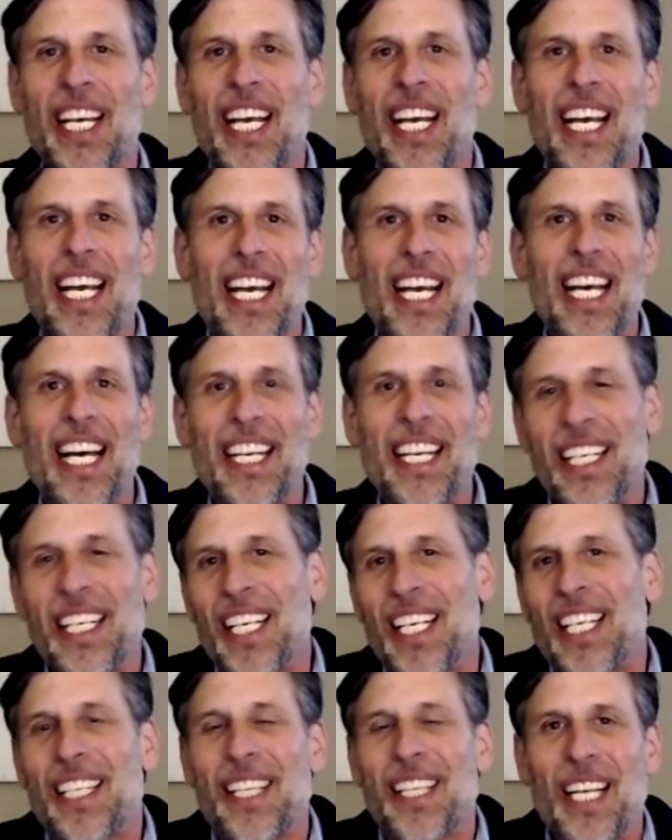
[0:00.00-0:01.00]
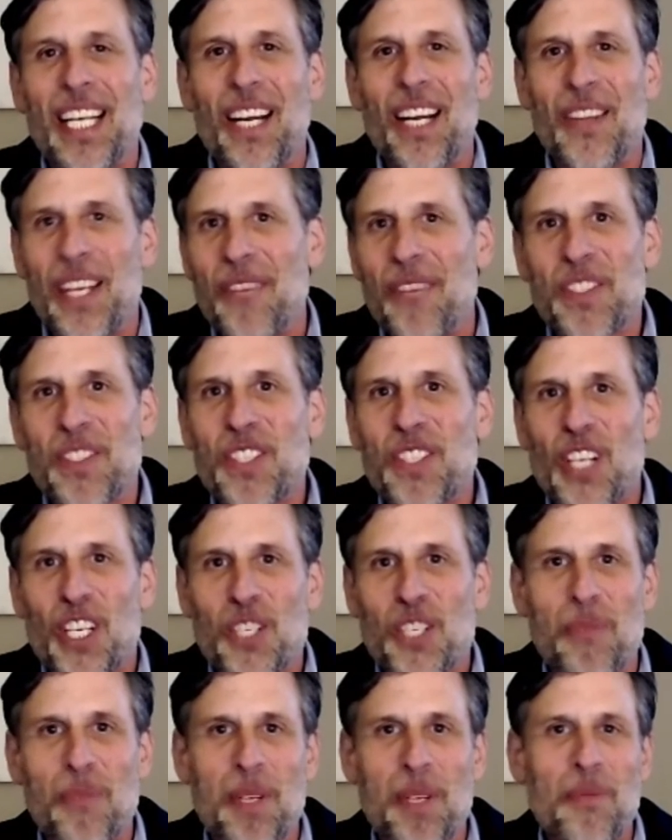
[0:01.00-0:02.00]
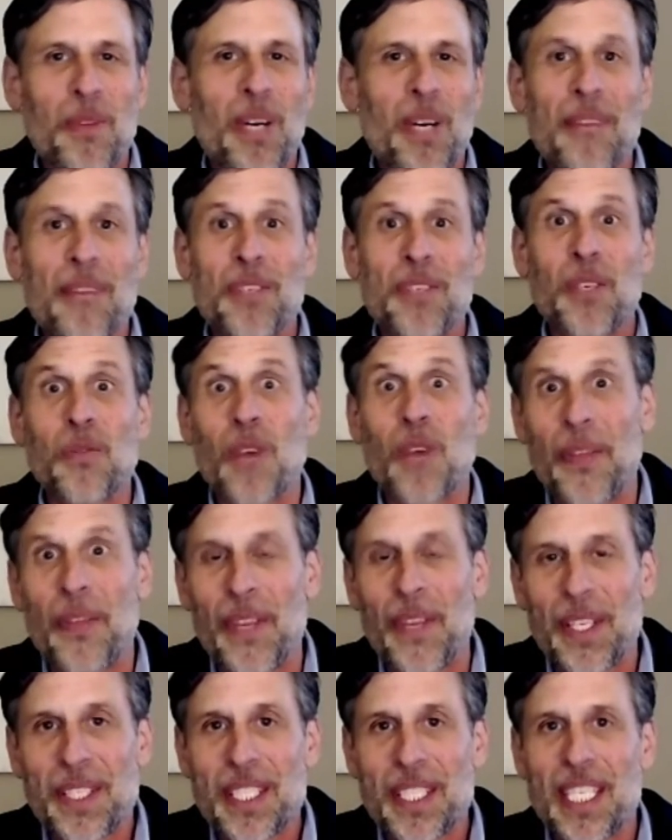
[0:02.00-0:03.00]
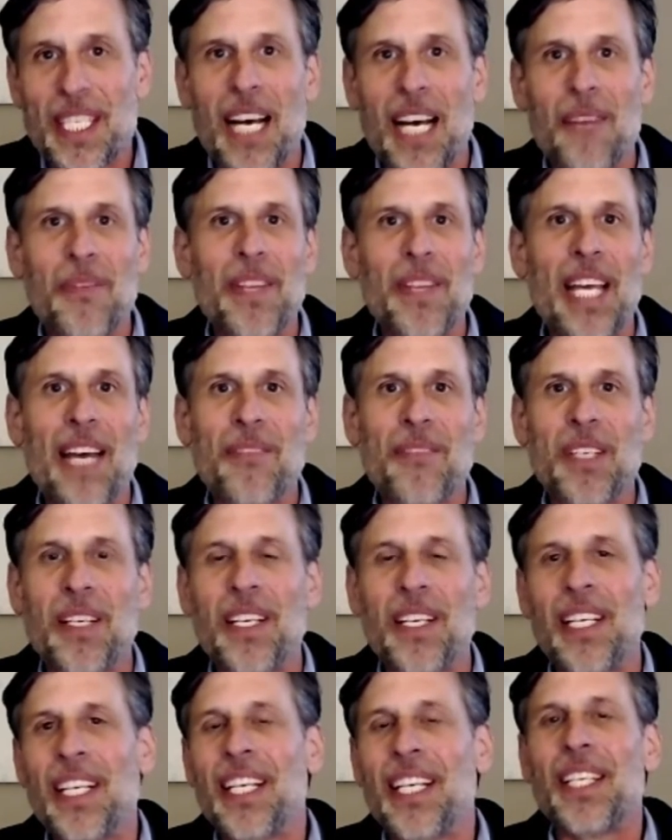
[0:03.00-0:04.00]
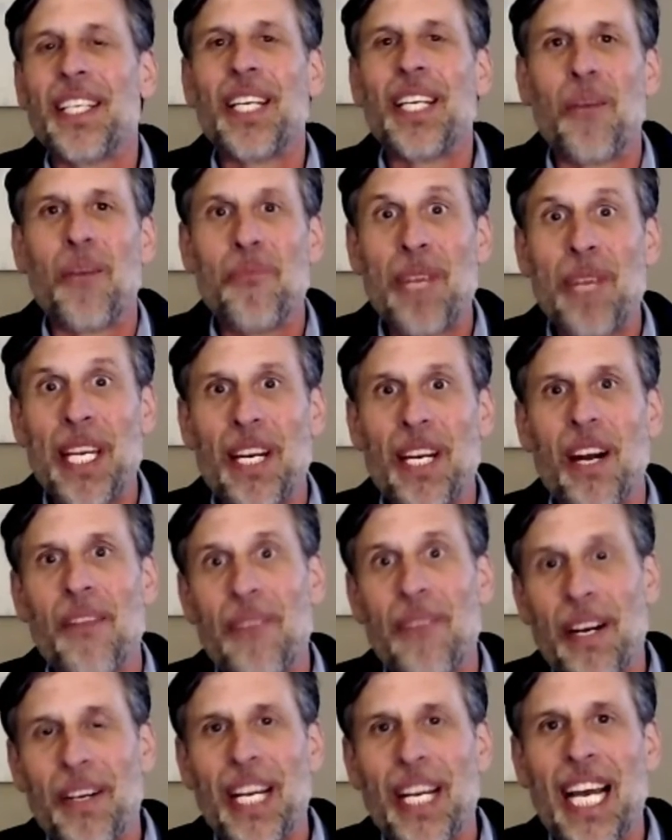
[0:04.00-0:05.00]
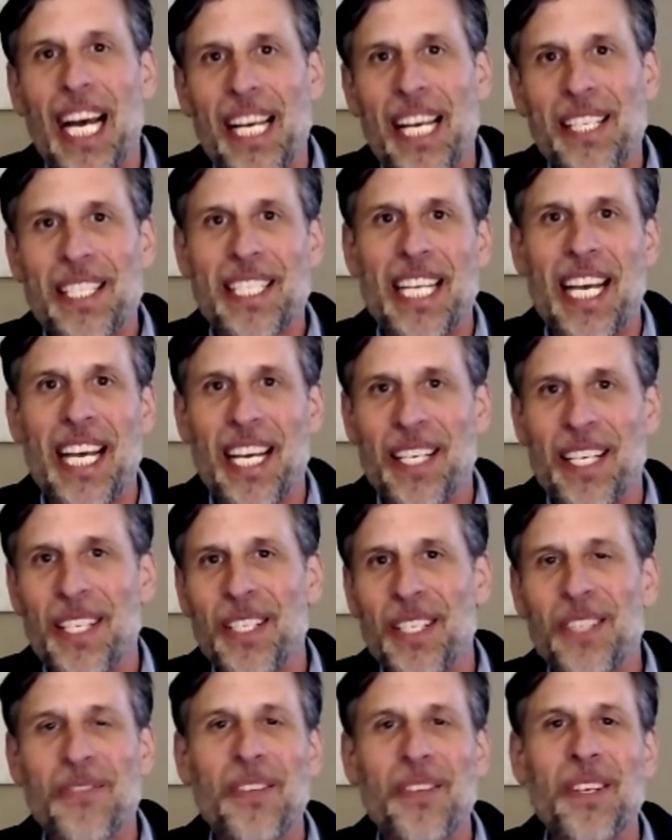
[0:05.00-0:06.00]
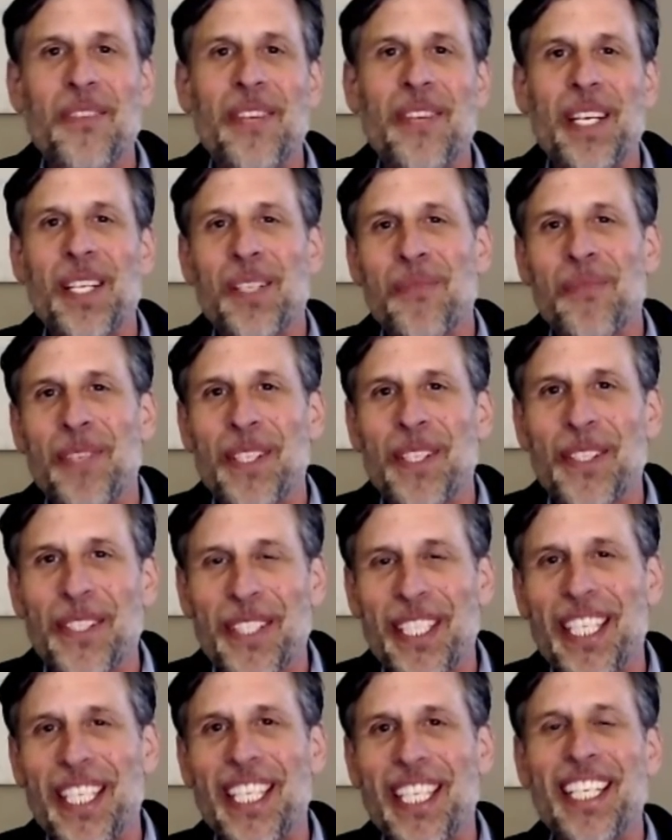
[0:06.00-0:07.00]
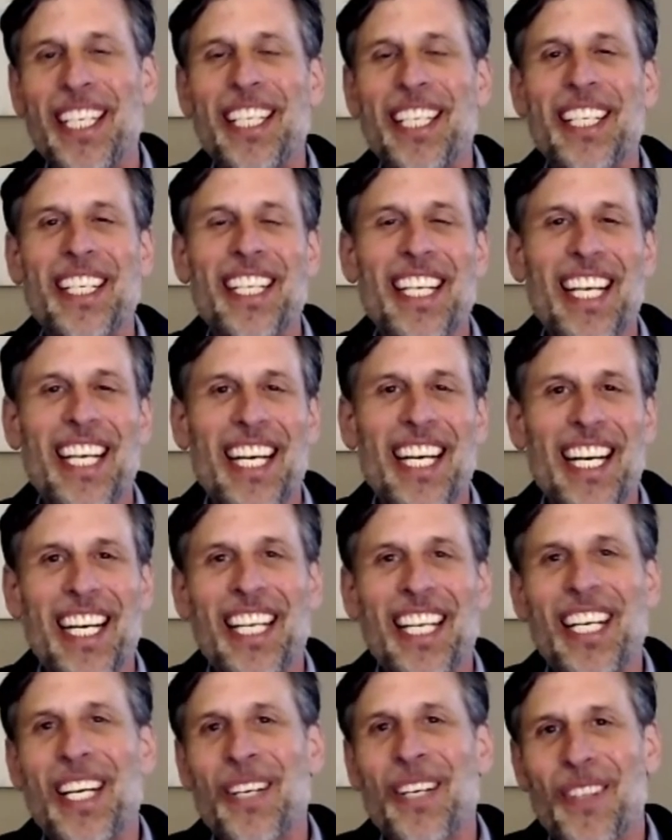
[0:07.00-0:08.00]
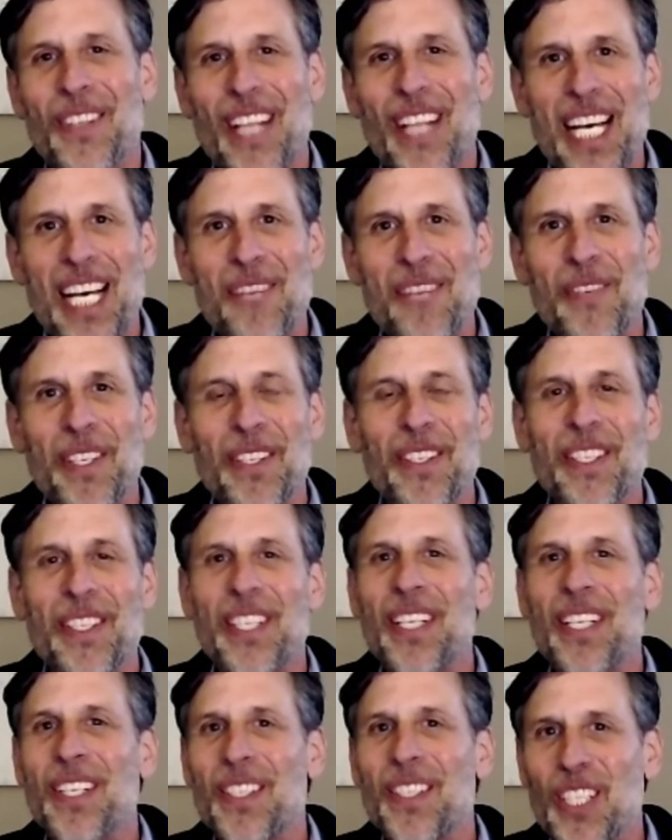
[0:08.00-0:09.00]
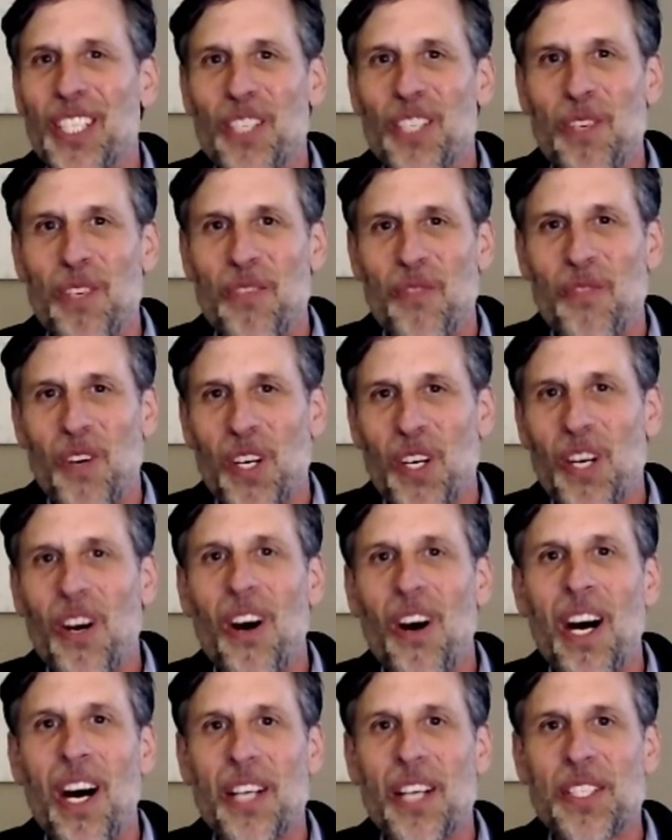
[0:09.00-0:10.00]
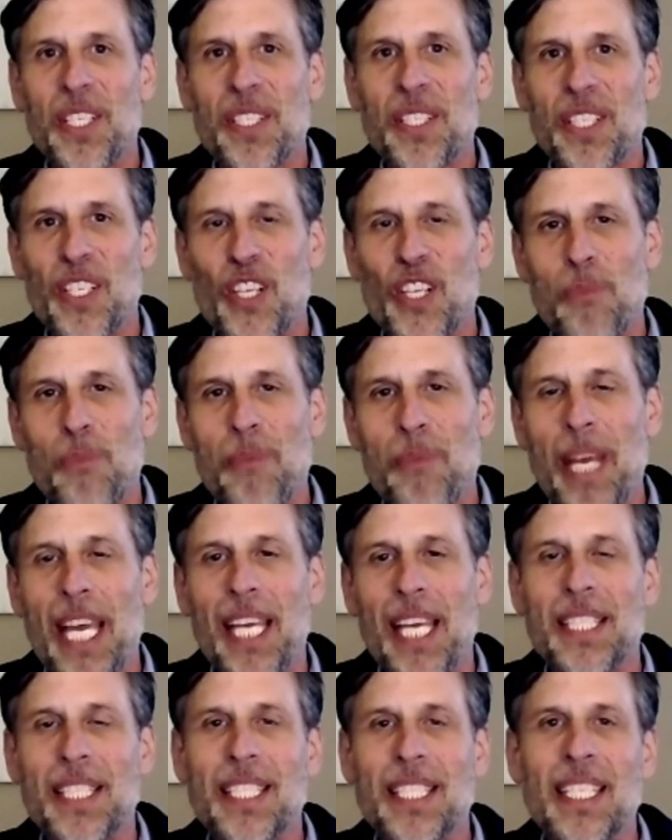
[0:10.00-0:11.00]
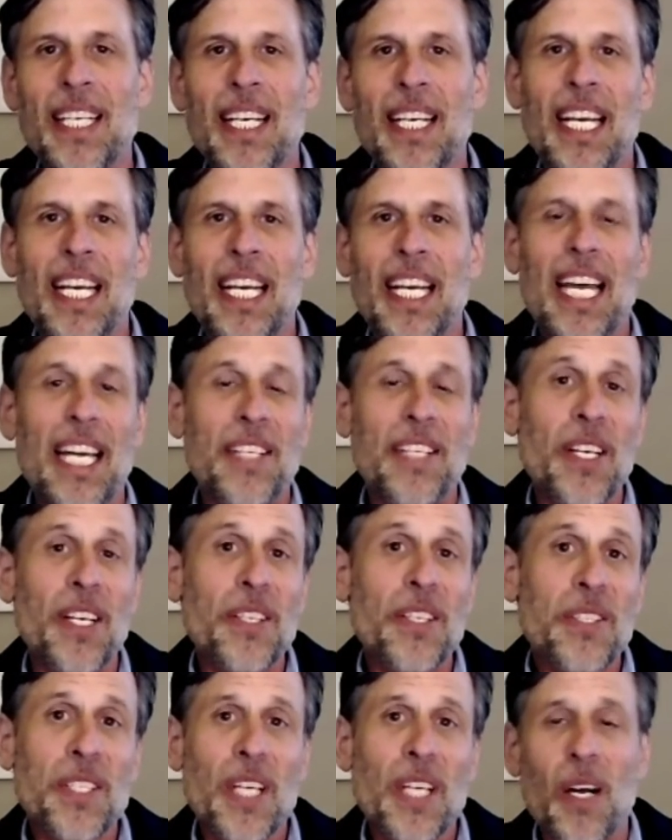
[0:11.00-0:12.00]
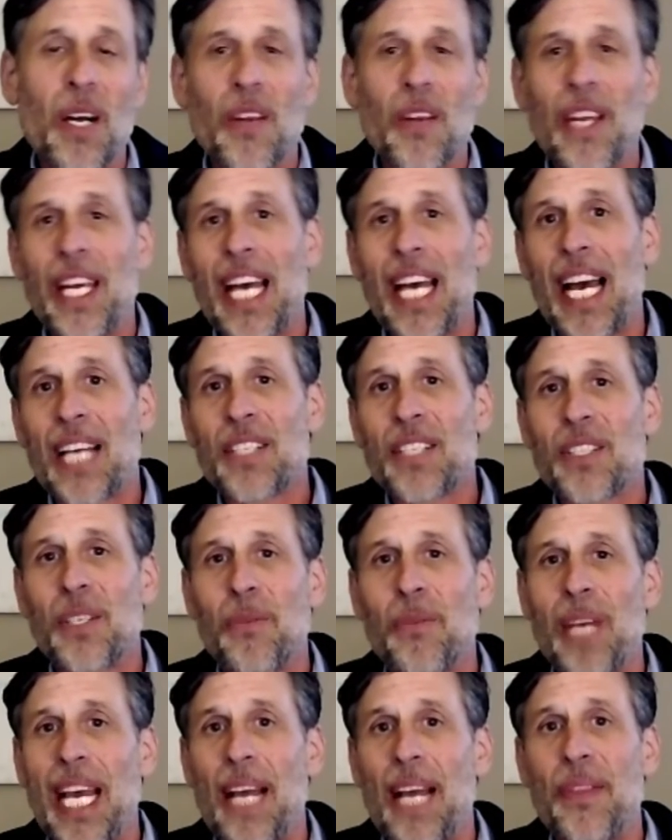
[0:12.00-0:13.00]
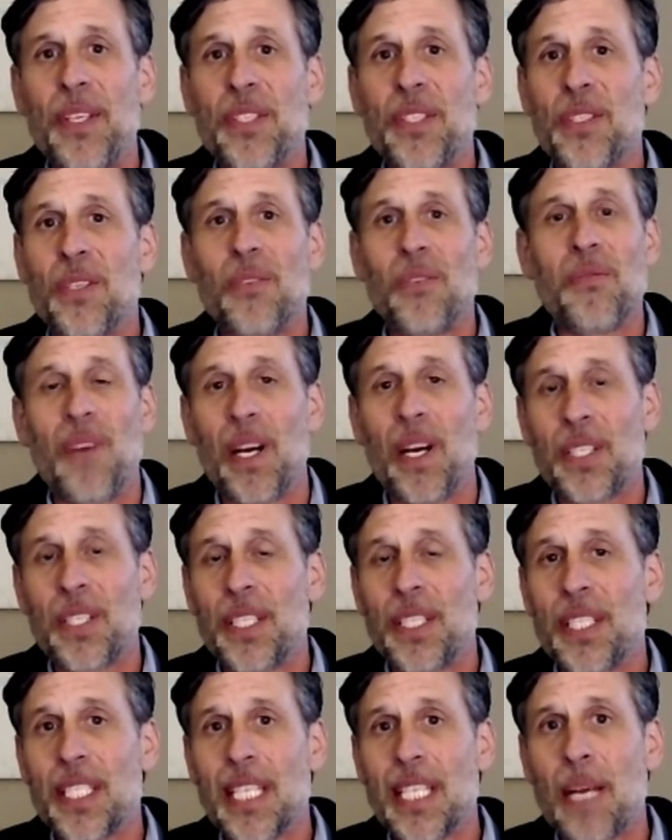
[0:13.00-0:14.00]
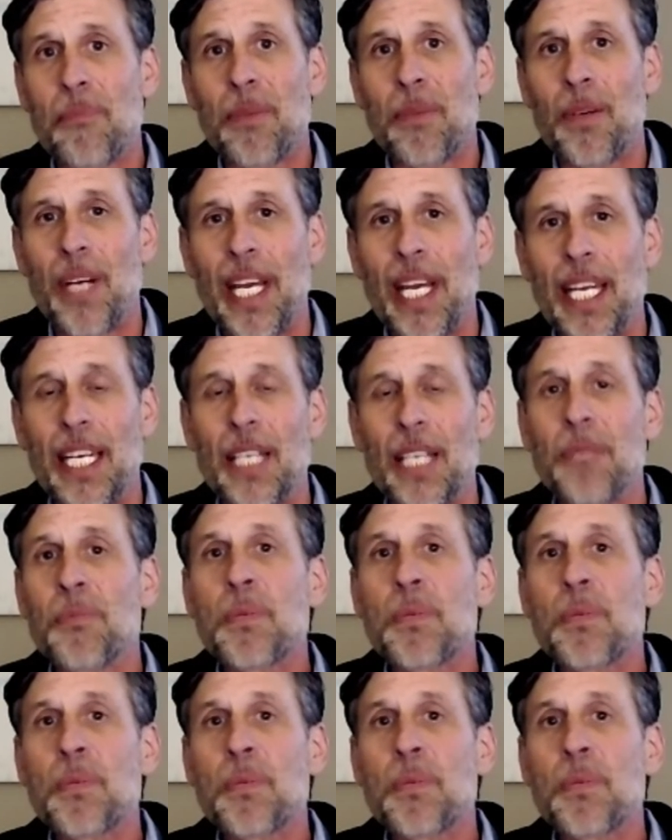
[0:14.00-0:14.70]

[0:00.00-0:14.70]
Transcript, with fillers: and you know the infrastructure people have to run this stuff, and they have to you know meet our very high standards for availability and uh, reliability, Are a little bit more cautious in their pace. And years ago, they actually we had these two functions separated,